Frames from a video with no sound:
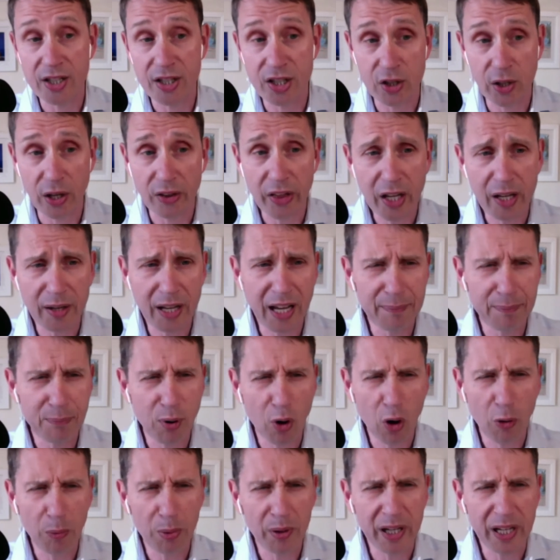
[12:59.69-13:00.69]
So I think
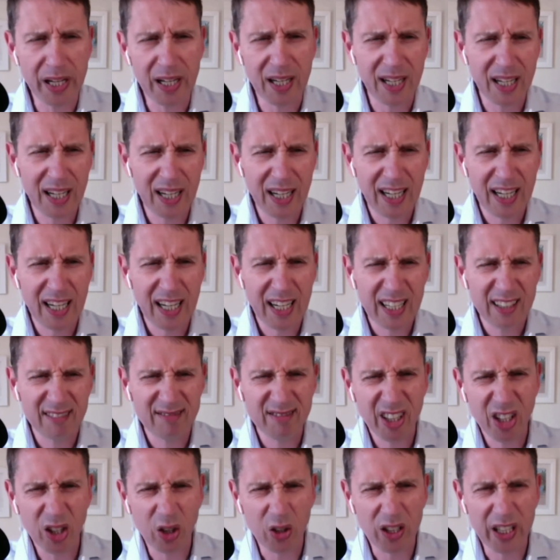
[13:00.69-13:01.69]
probably
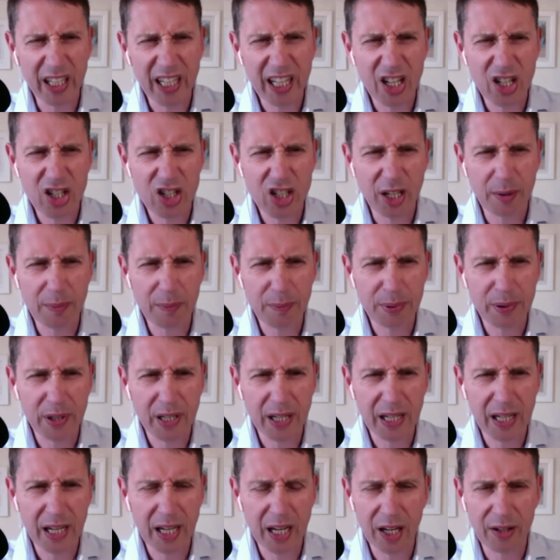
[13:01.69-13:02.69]
you know, leadership
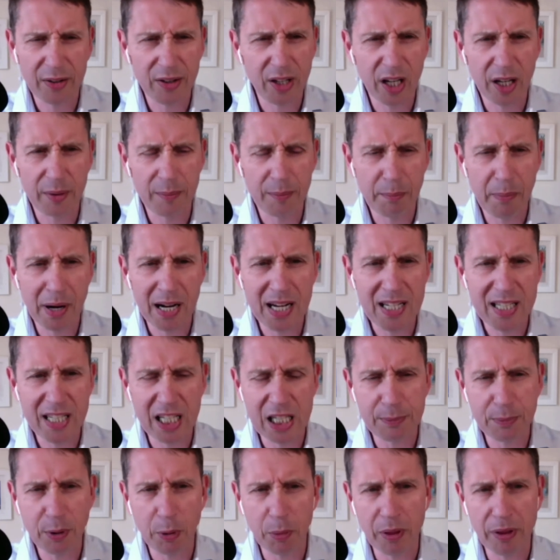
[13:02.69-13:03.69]
uh, mindset
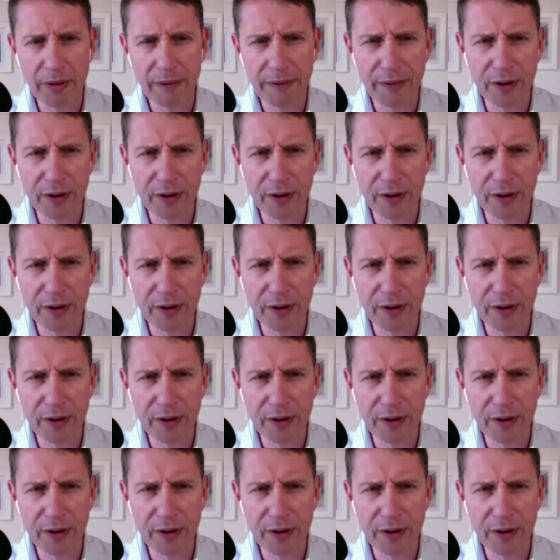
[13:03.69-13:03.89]
is probably the